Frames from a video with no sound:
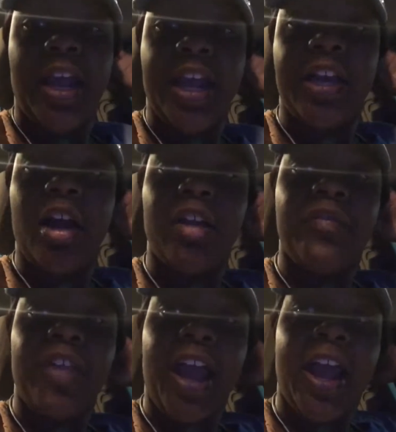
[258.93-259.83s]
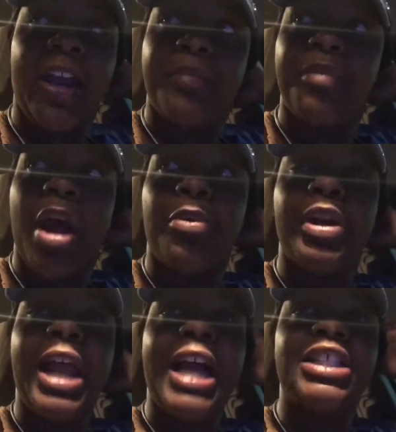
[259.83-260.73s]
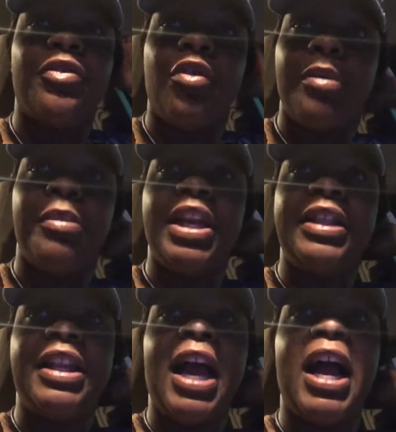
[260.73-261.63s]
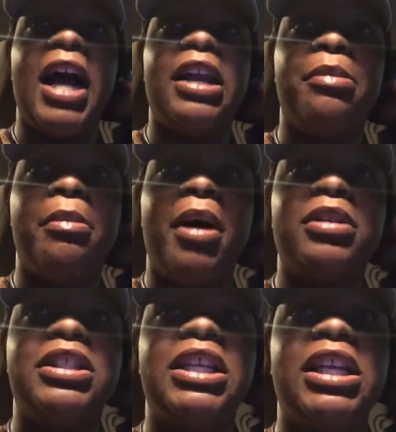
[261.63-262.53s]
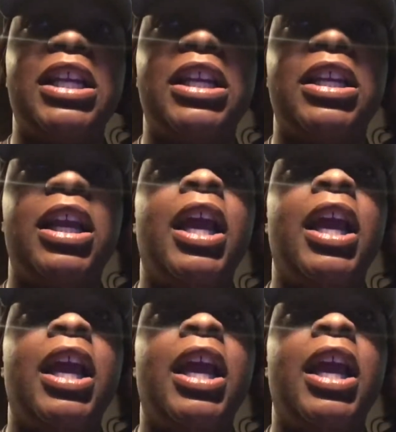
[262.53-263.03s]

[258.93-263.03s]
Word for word: and all of that, I relaxed for a minute. Then I got up about 10,